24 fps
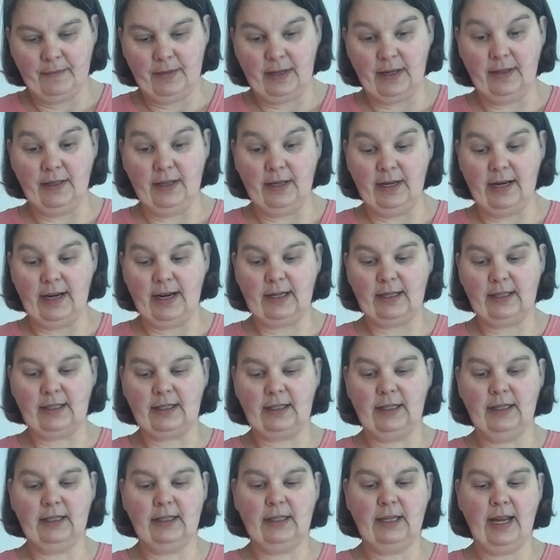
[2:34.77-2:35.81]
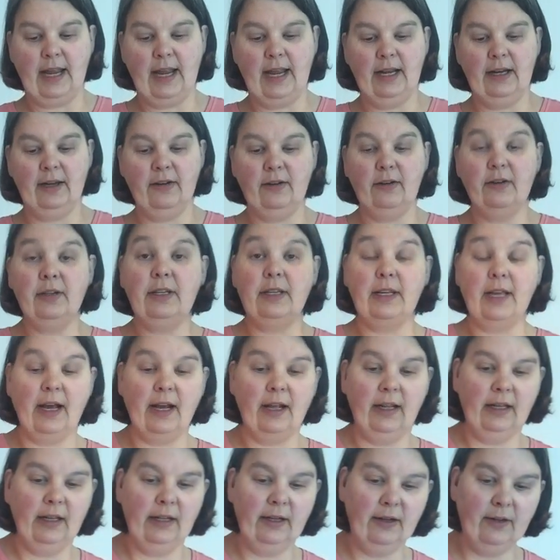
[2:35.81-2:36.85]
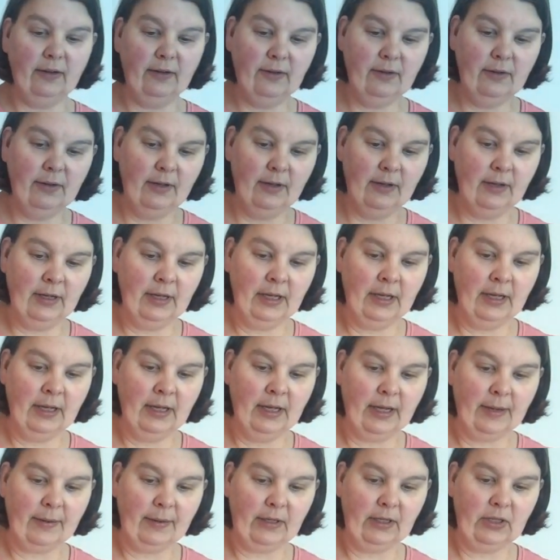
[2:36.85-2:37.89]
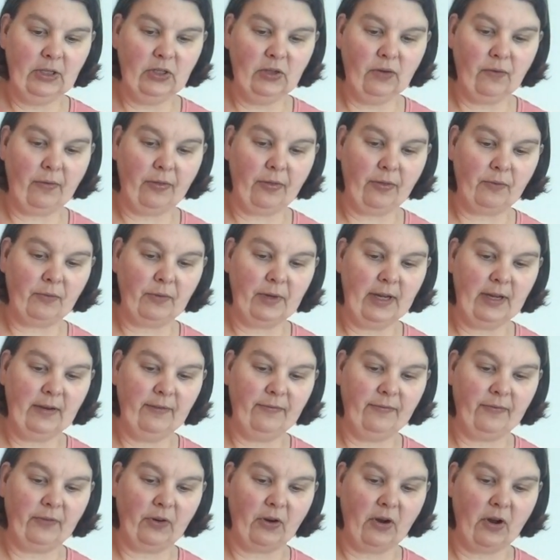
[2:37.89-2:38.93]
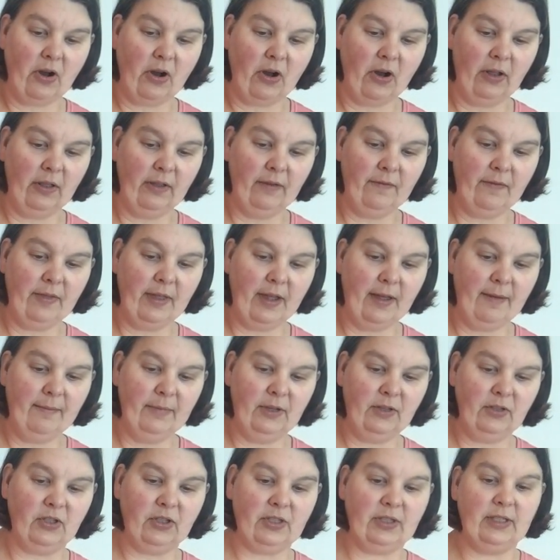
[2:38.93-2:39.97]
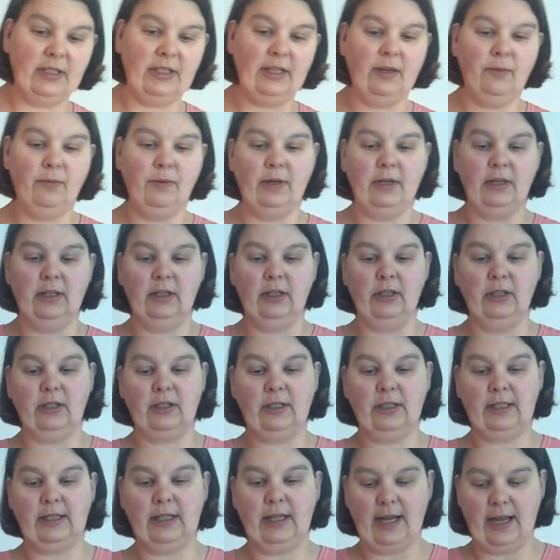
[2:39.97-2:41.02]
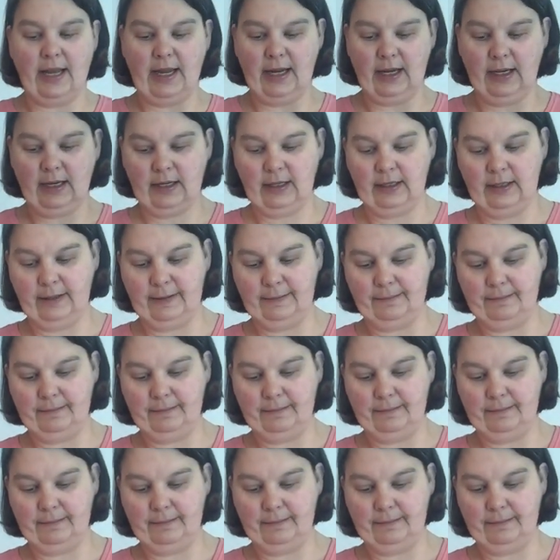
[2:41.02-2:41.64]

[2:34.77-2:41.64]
In the next container, yellow. I'm going to do 3 for all of them and just see what it looks like.